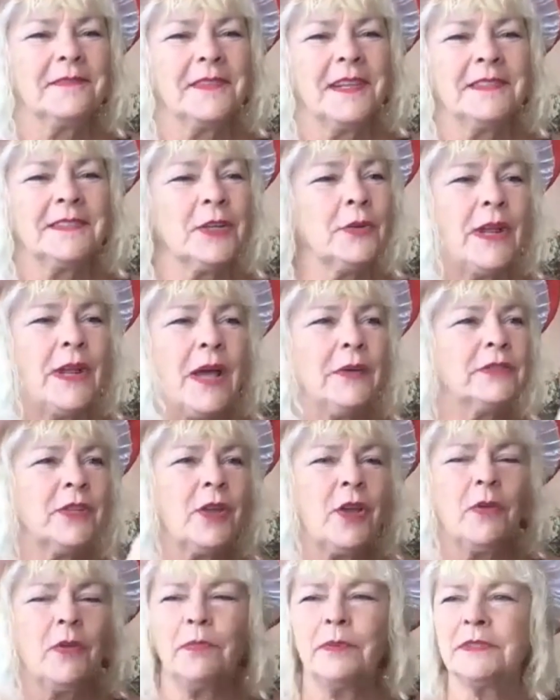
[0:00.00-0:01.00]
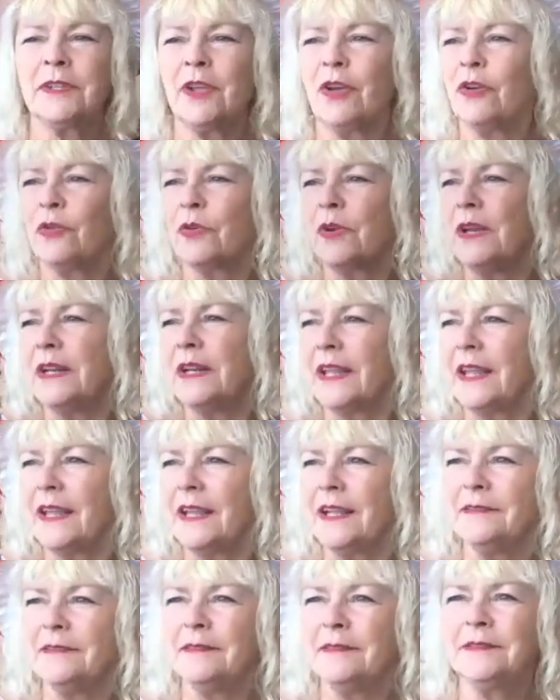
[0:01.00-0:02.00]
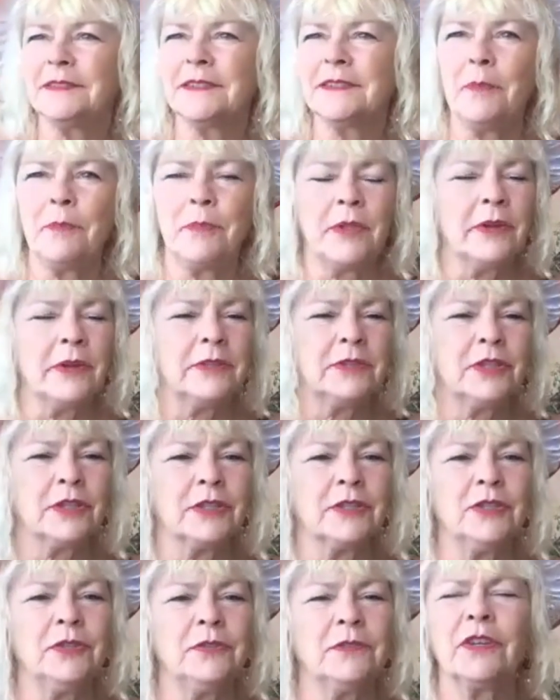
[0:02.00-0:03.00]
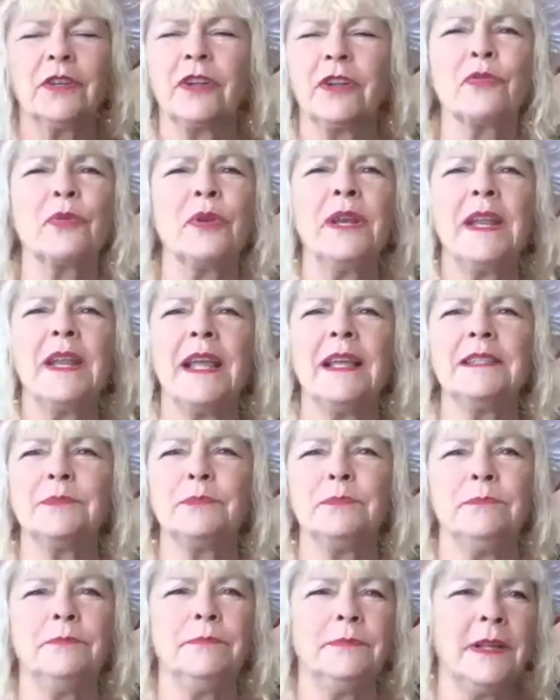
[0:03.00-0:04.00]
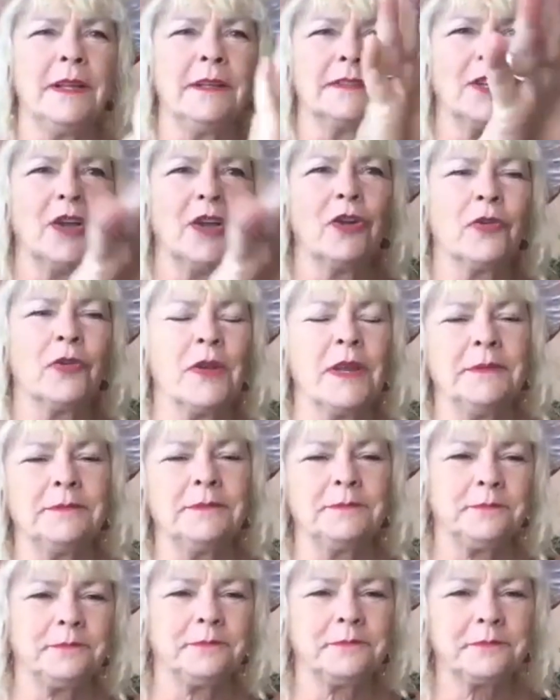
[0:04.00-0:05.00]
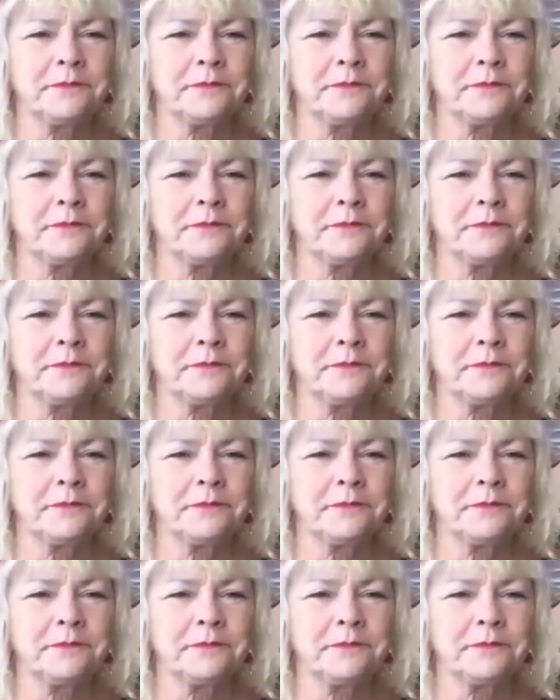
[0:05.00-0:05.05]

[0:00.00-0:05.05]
And so now it's all green again. It's up there. It took 3 days, and then it's all green.